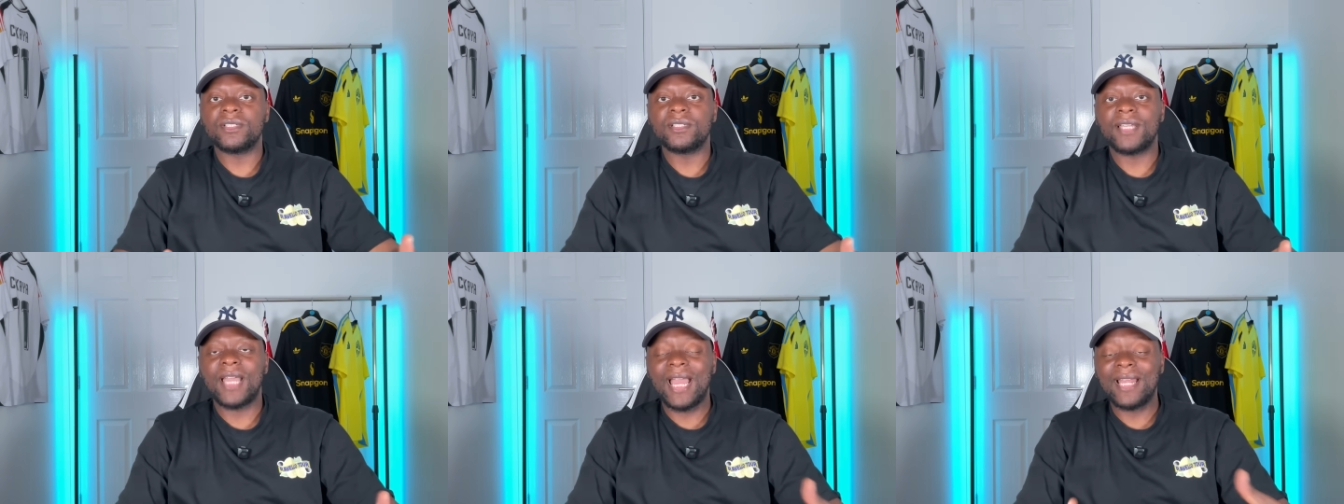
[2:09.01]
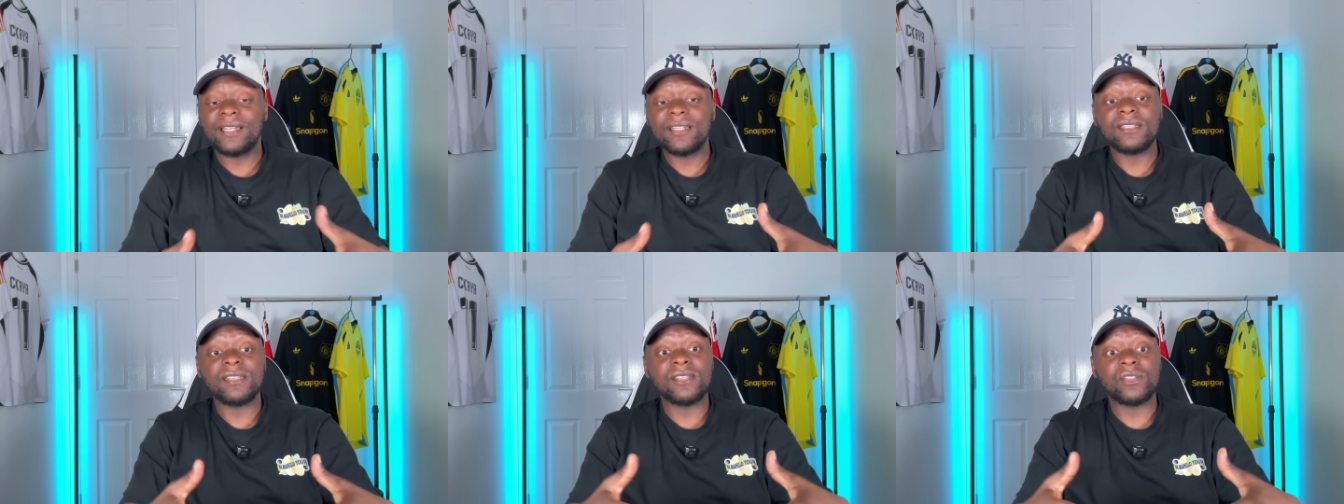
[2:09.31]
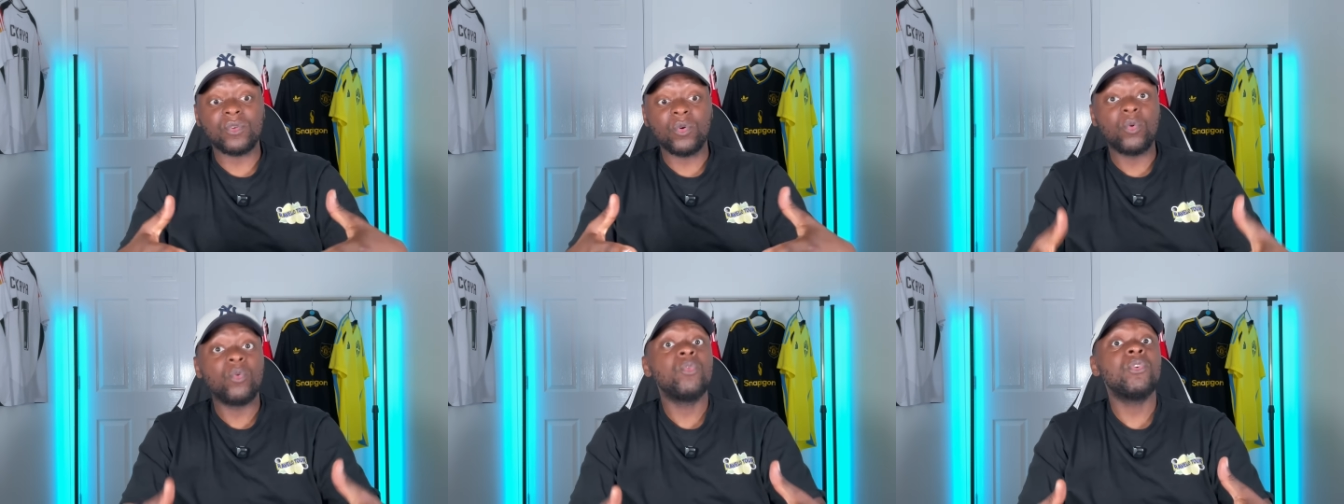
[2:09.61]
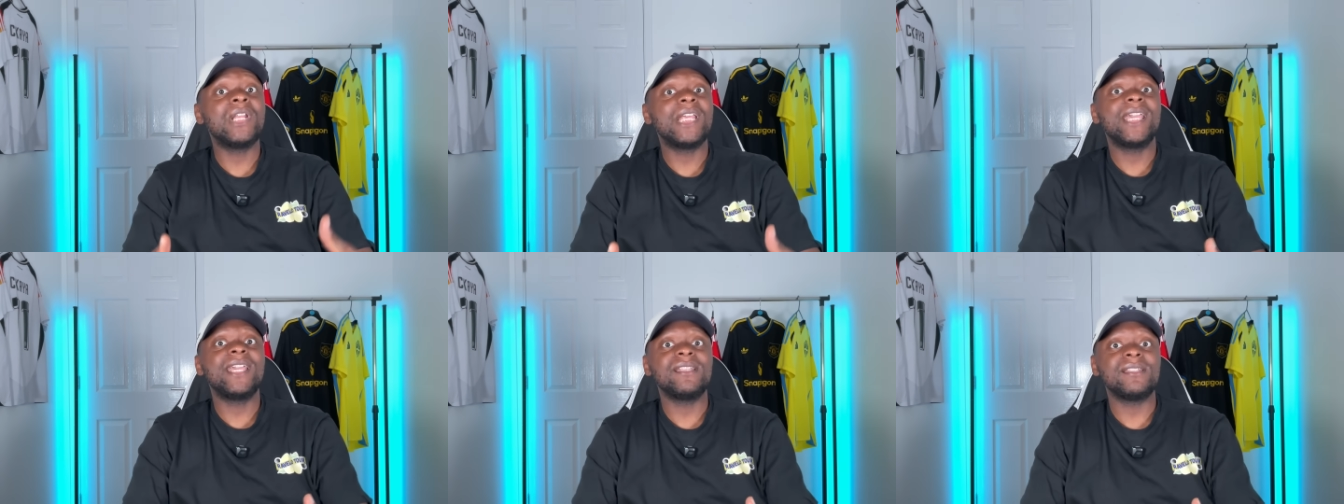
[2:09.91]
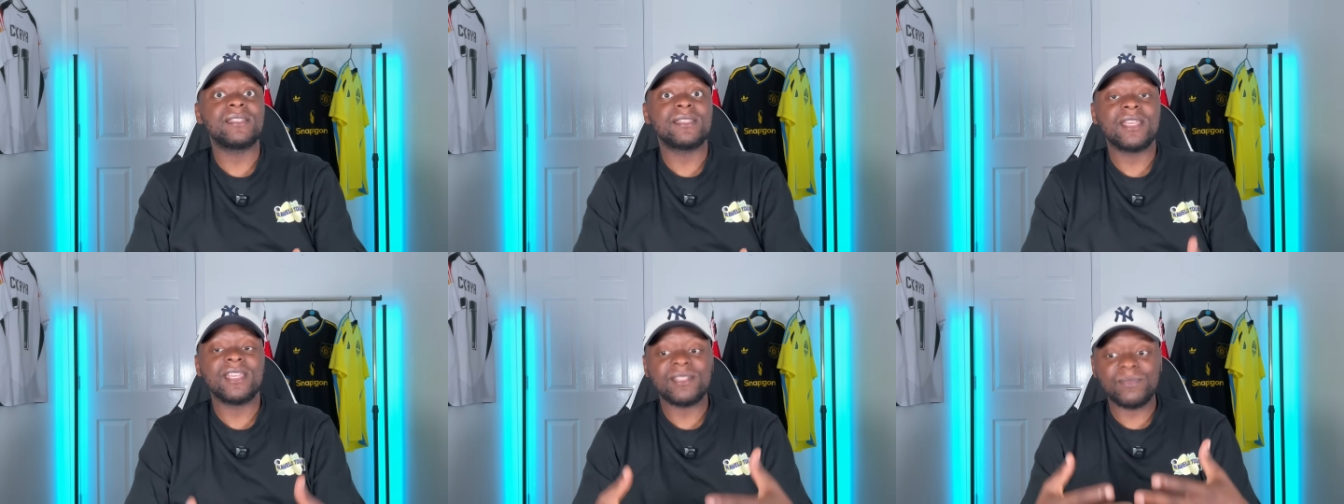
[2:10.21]
And this is all it
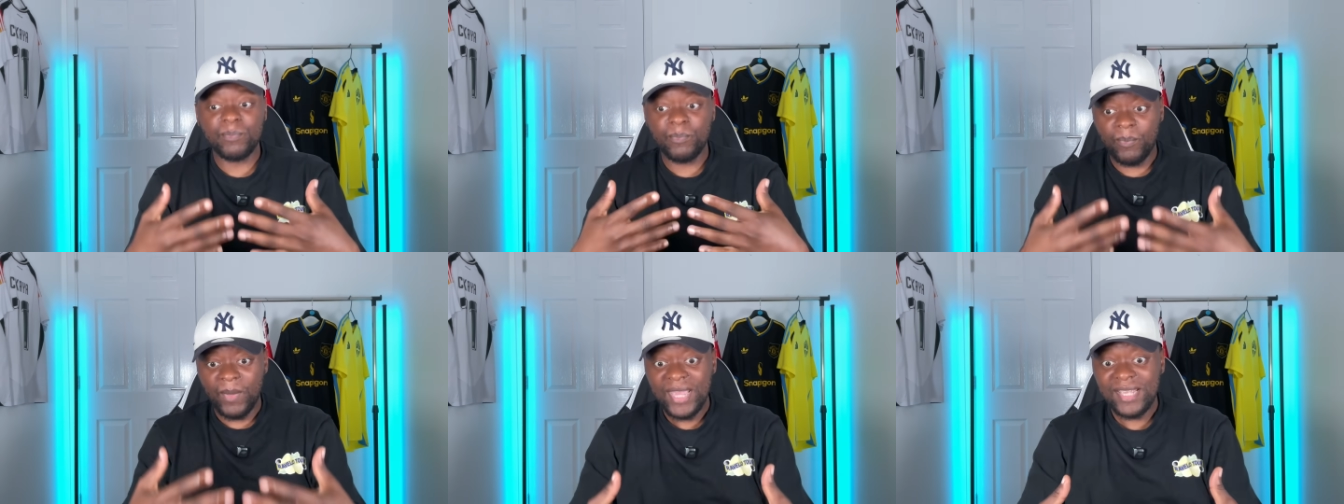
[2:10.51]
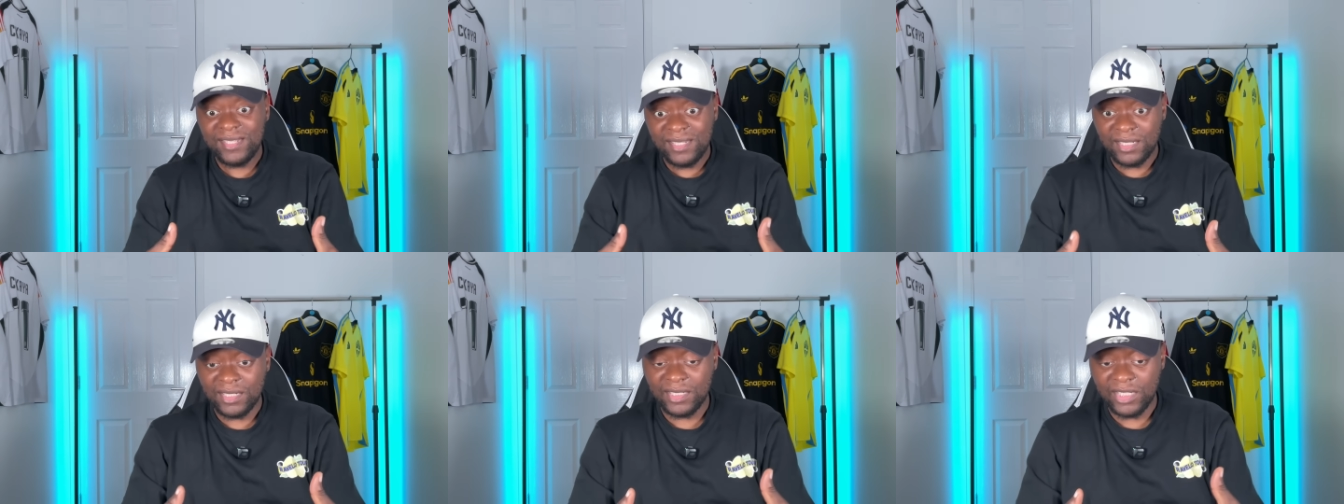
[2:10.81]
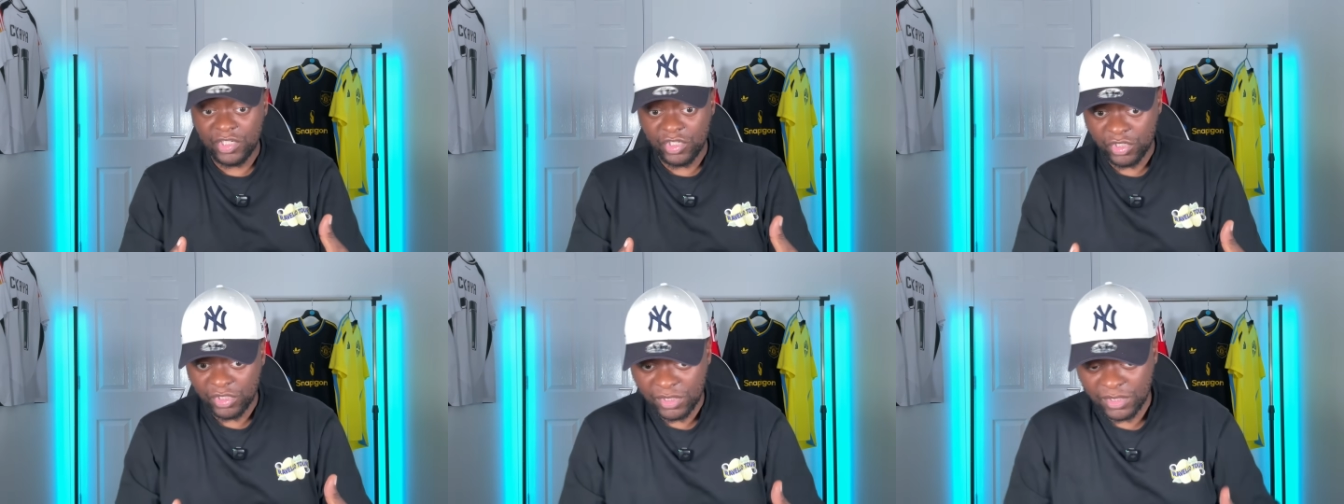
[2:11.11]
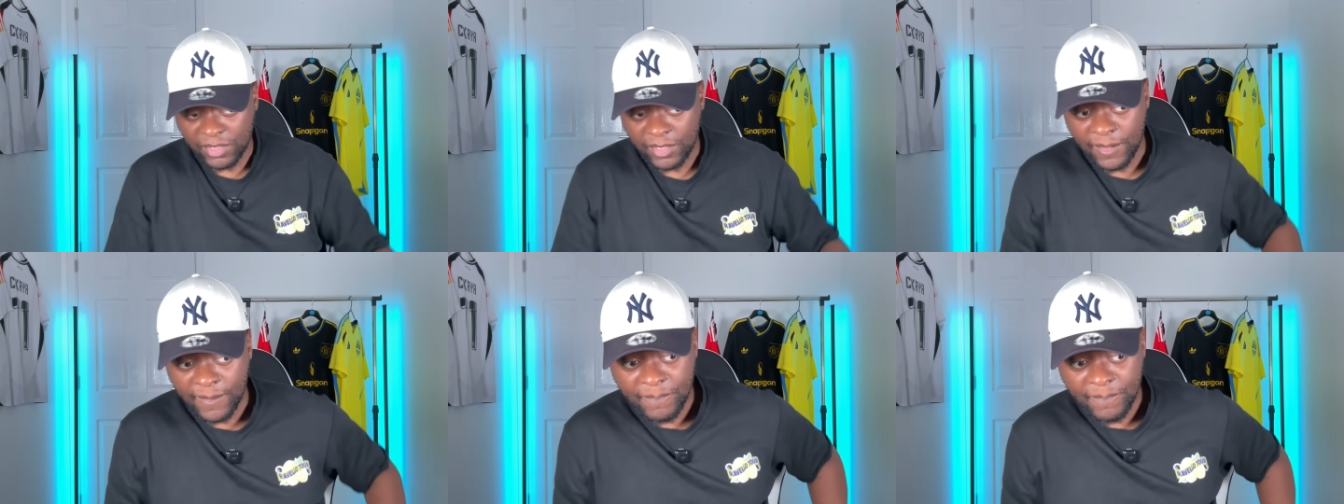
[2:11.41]
is. It's basically just,